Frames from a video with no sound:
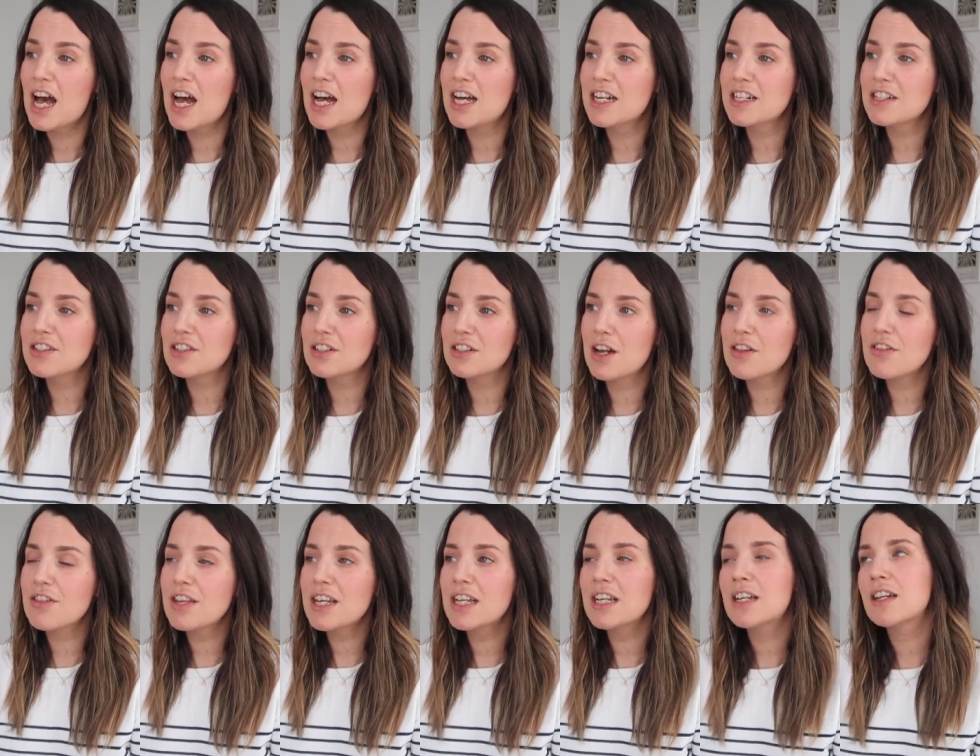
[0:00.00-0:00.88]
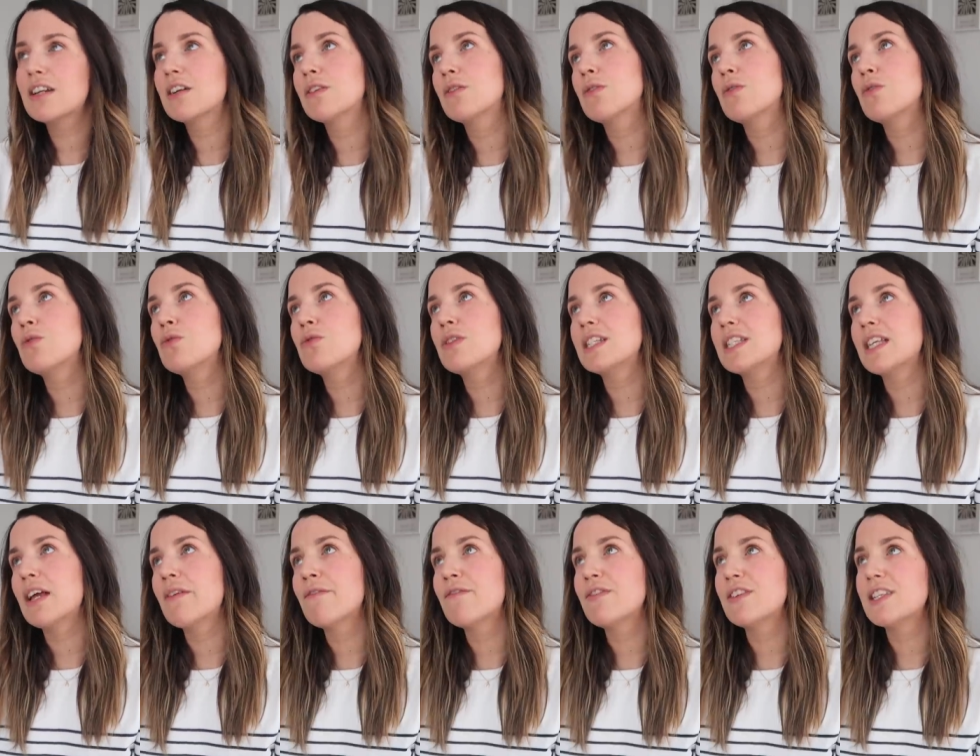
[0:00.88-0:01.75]
And I think all
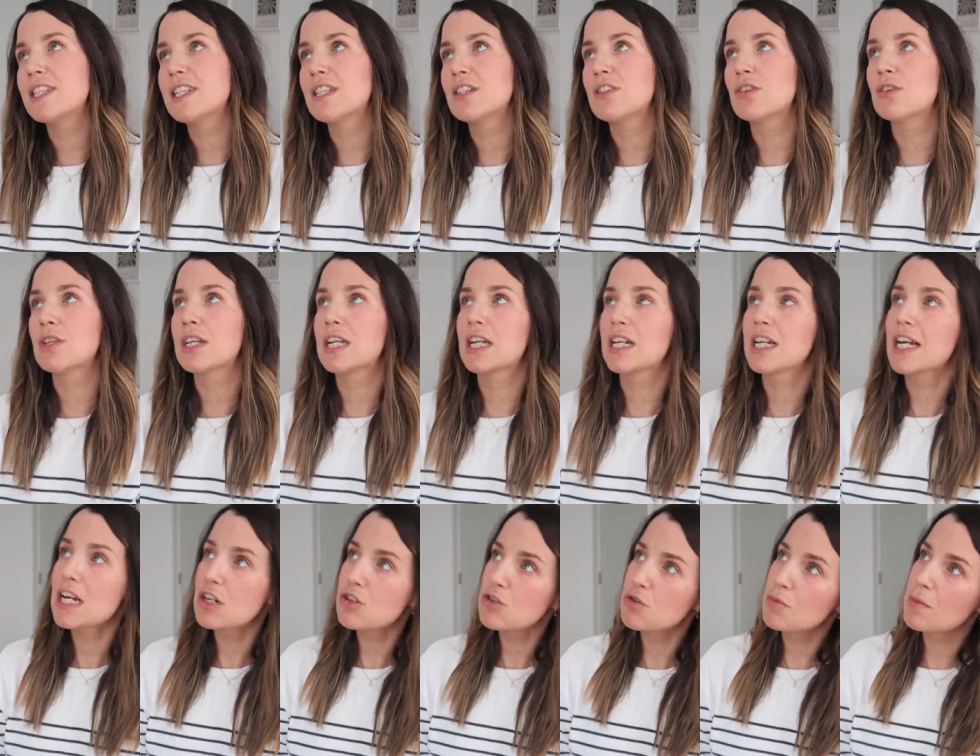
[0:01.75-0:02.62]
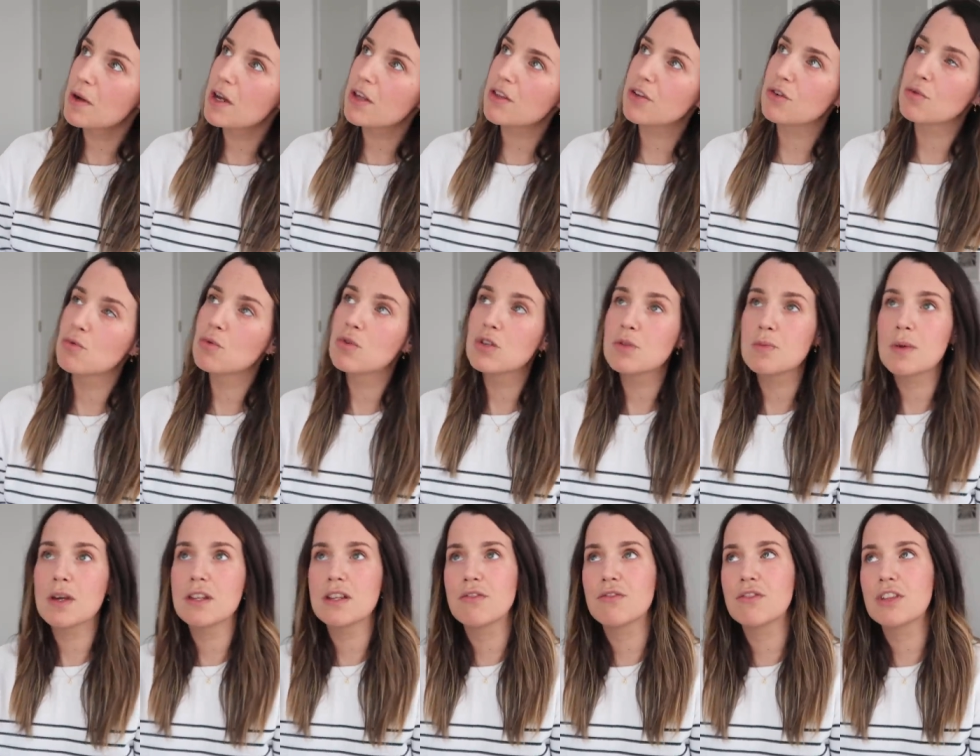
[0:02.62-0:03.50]
this emphasis on like a natural birth and a water
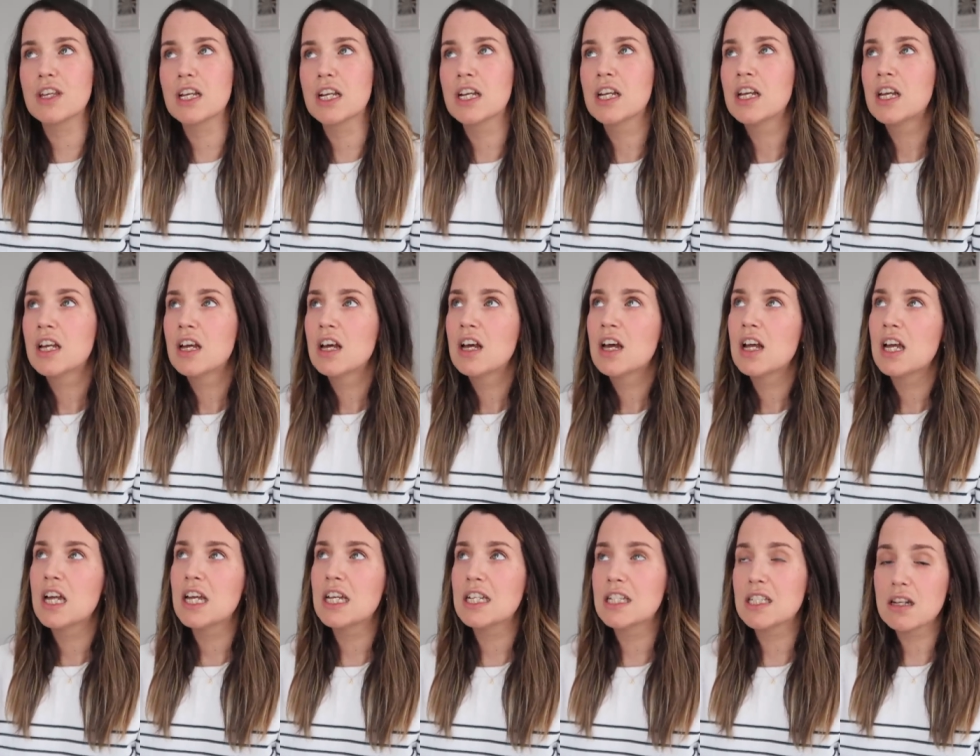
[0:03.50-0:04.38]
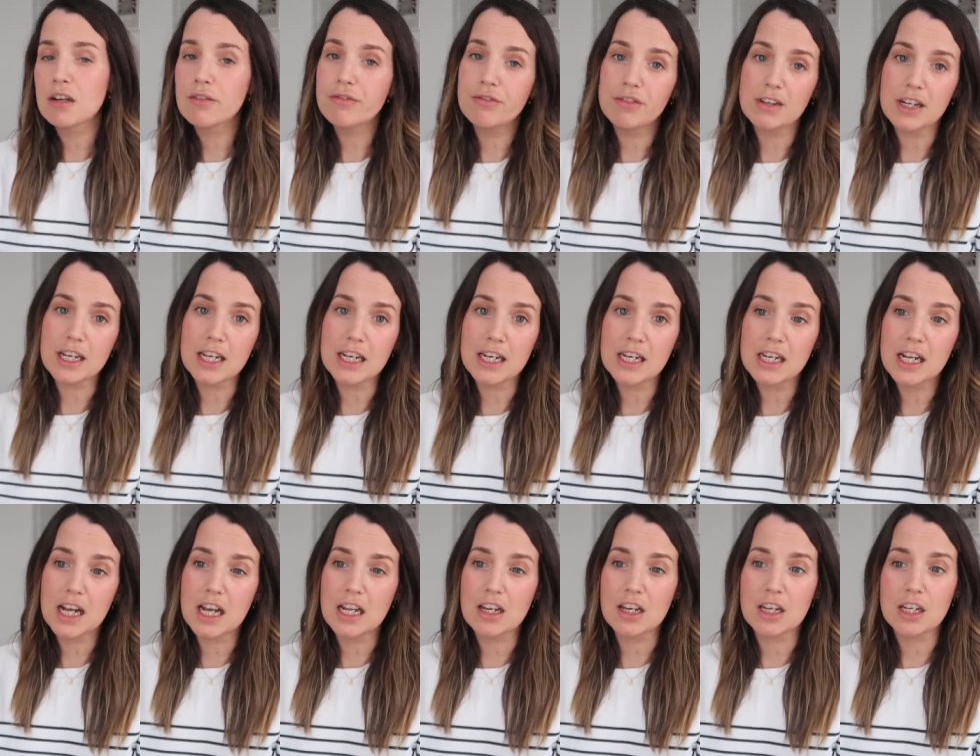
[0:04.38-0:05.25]
birth and everything, it's
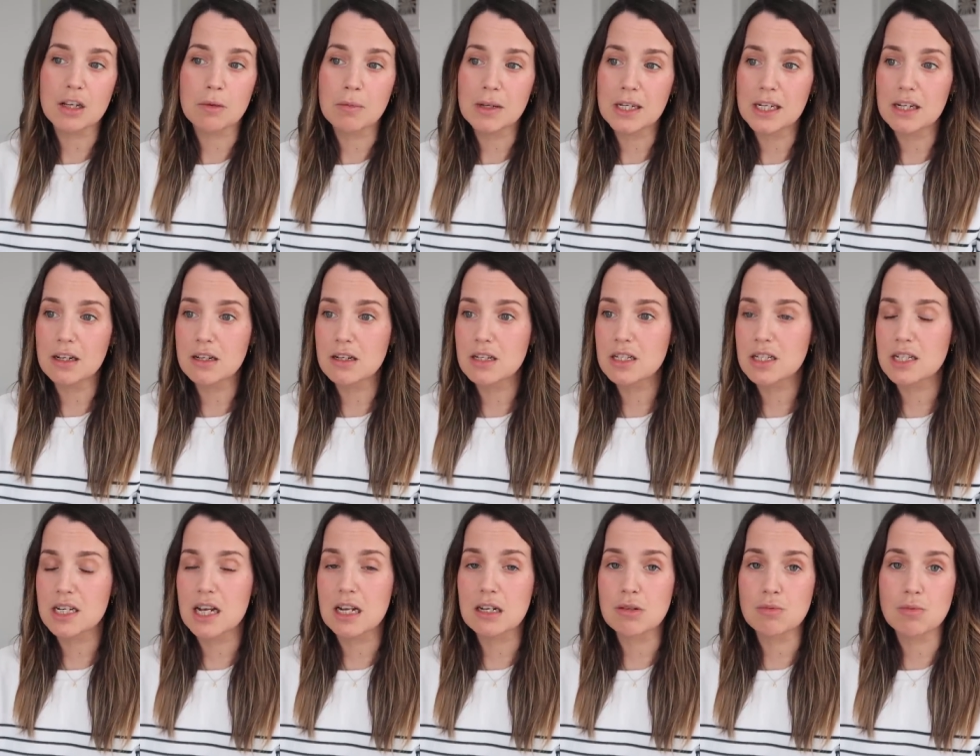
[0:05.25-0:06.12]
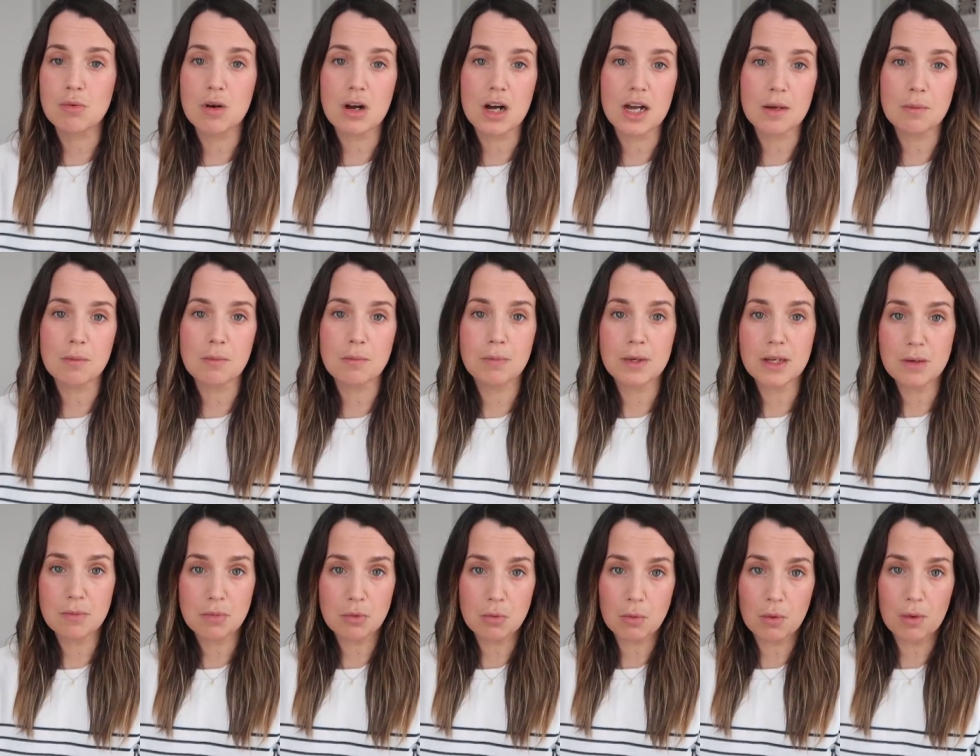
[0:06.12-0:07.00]
lovely, and I completely understand why
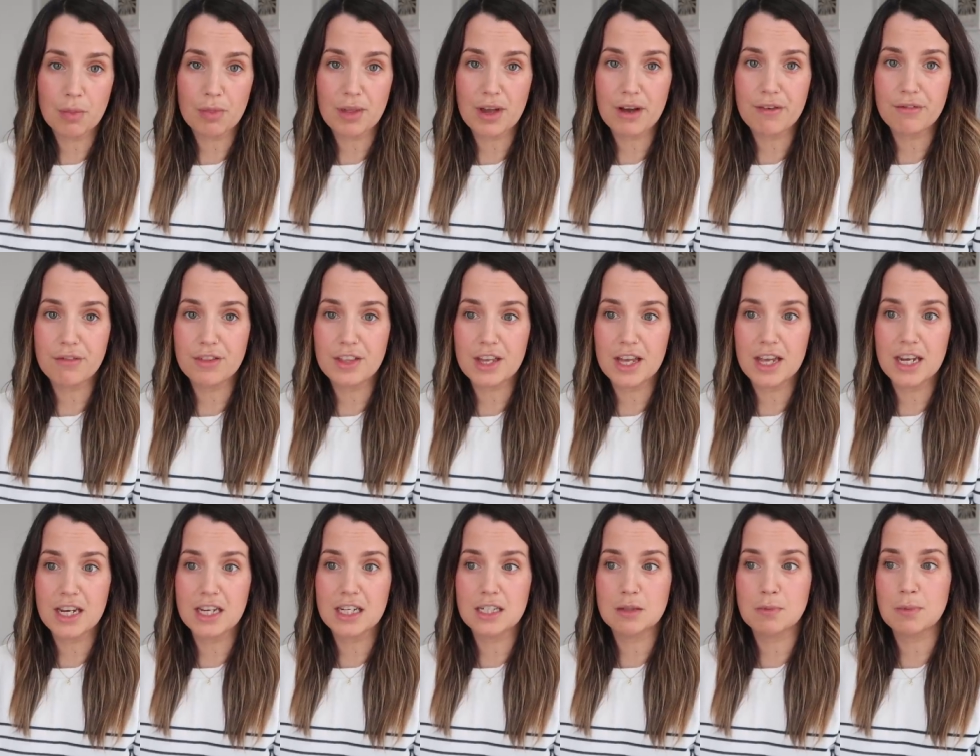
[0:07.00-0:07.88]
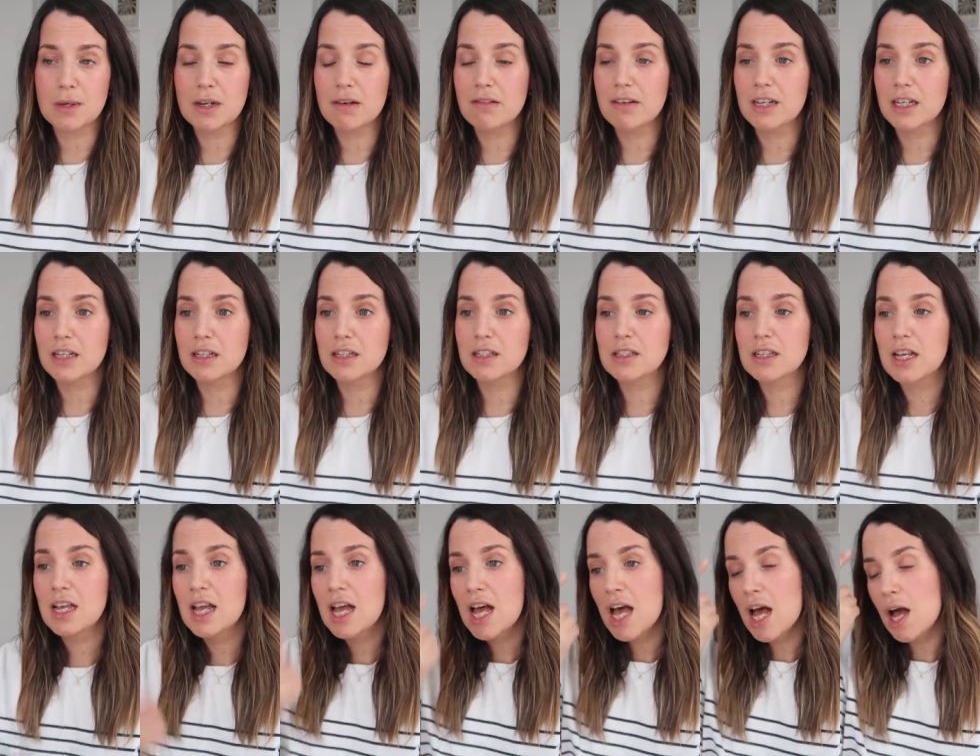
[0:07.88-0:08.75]
people want that for their experience.